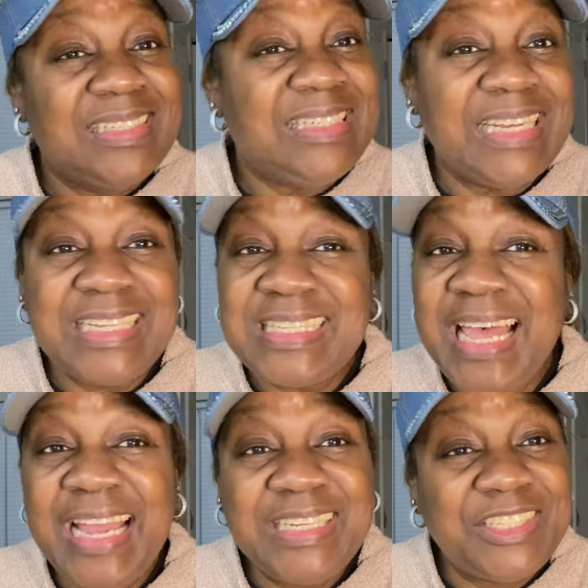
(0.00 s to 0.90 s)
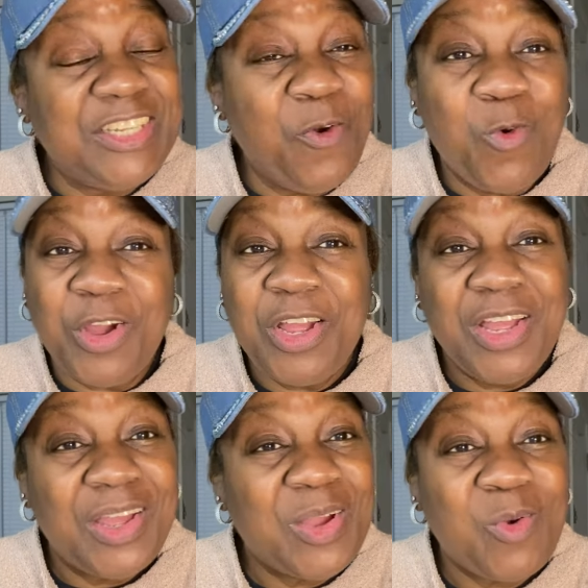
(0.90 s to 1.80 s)
just like Noah,
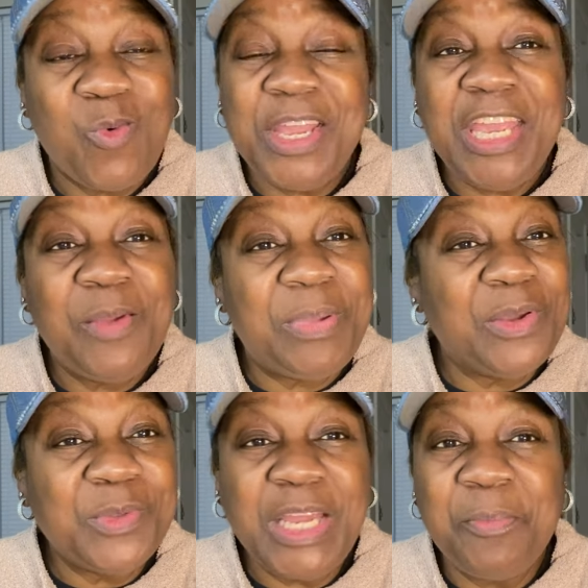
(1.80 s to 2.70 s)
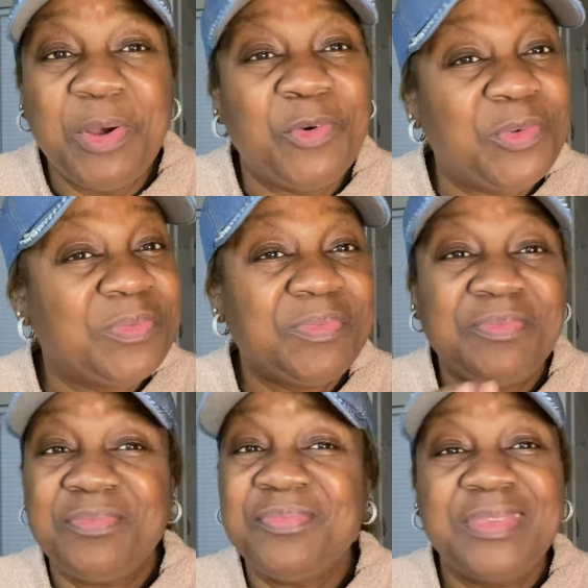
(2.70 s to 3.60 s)
when he built that boat,
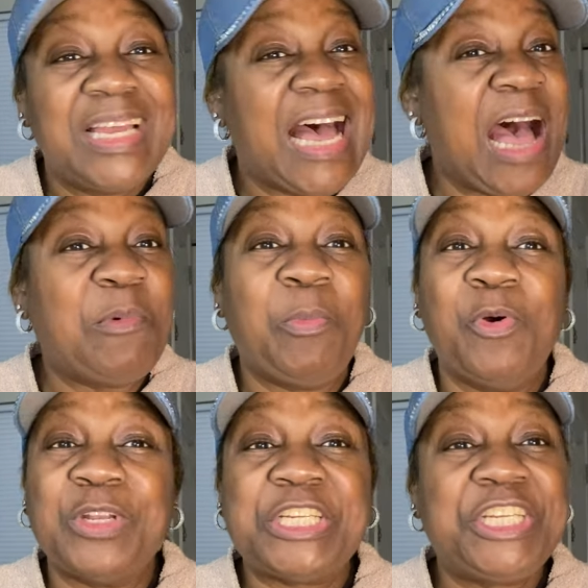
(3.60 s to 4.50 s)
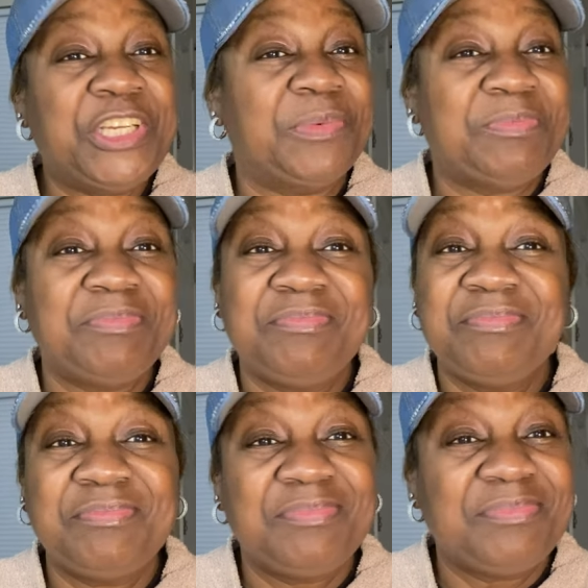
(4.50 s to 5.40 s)
I'm aboard the ship.
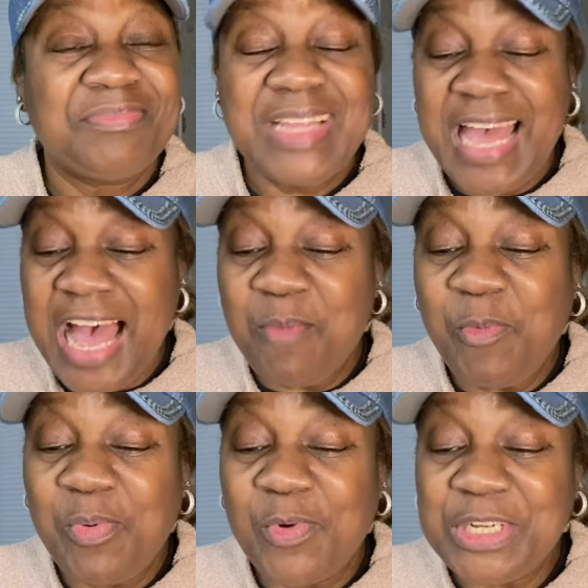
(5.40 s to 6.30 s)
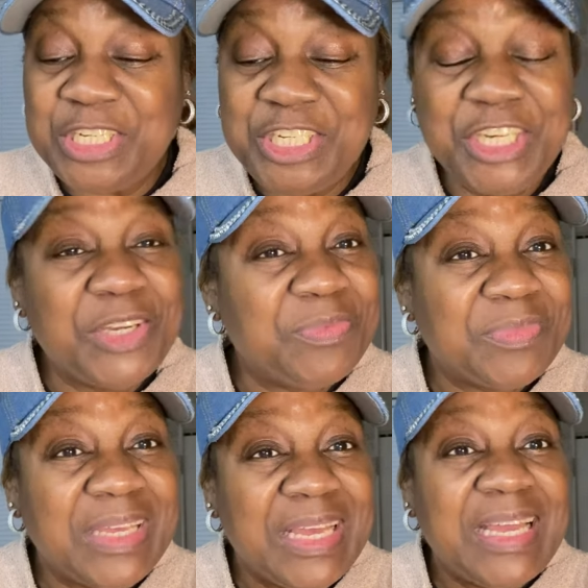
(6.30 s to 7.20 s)
I'm aboard the ship
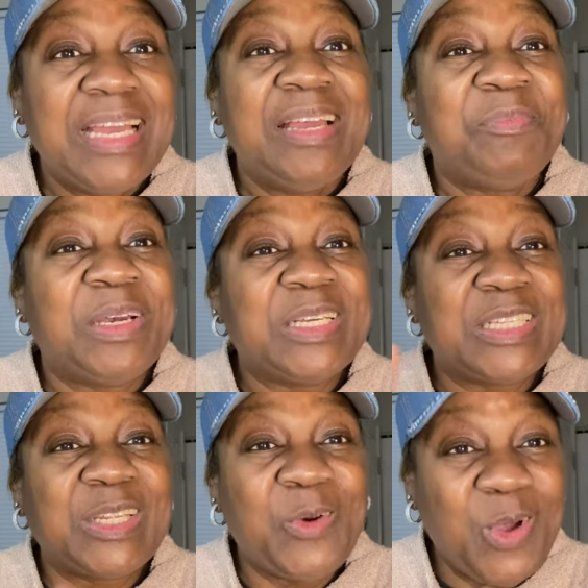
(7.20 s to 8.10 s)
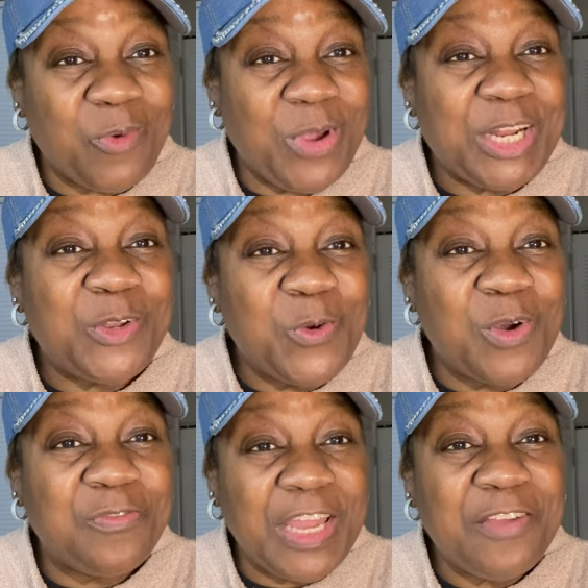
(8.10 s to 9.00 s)
because the Lord granted
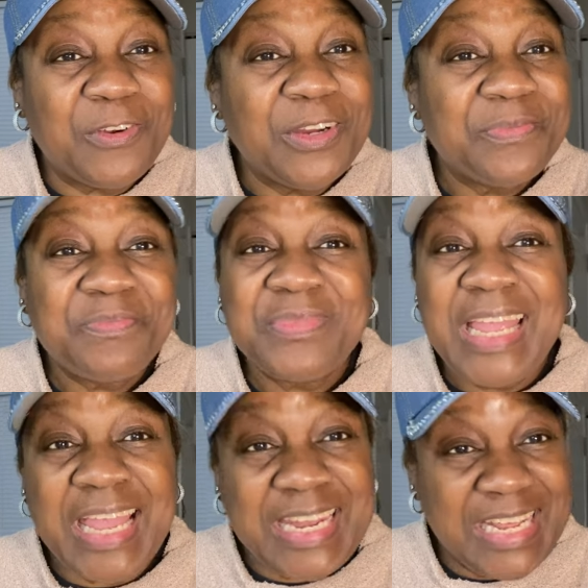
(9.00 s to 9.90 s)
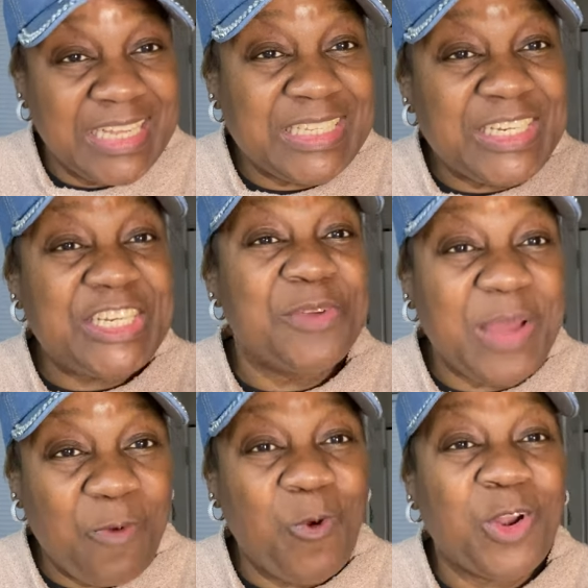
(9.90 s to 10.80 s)
Noah favor. And that's the ship
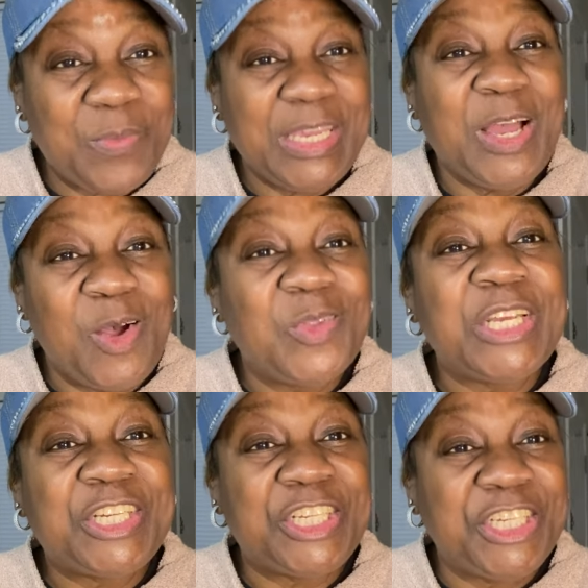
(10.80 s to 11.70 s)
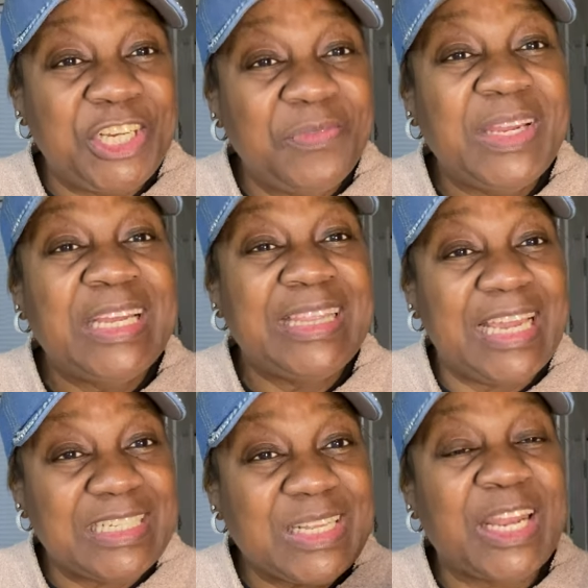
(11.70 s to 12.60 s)
I want to be on, the ship
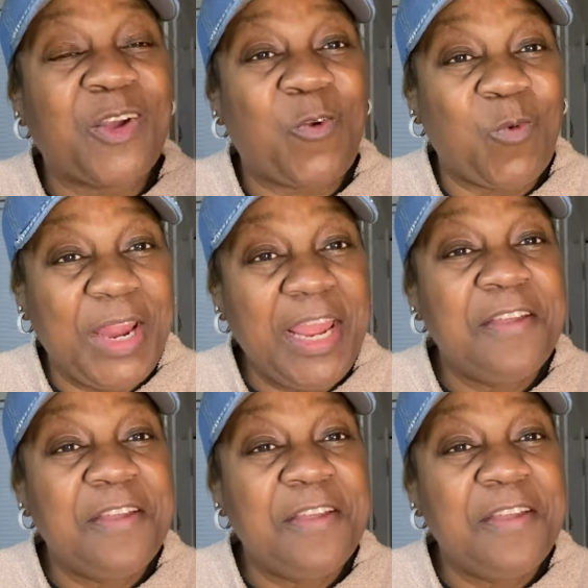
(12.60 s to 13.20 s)
that's going to grant